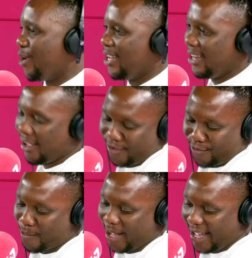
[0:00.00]
for Free, Love
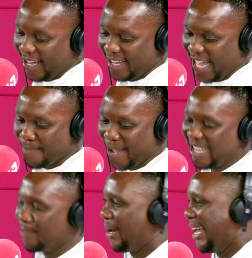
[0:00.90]
is for Mahala.
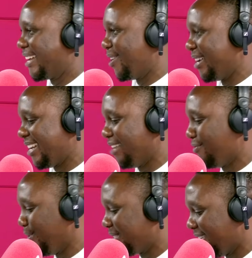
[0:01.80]
Amanda Black on
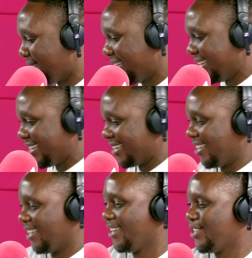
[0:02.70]
947.
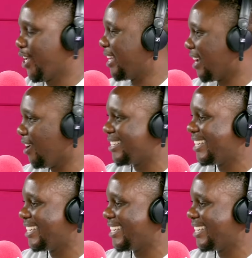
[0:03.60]
Check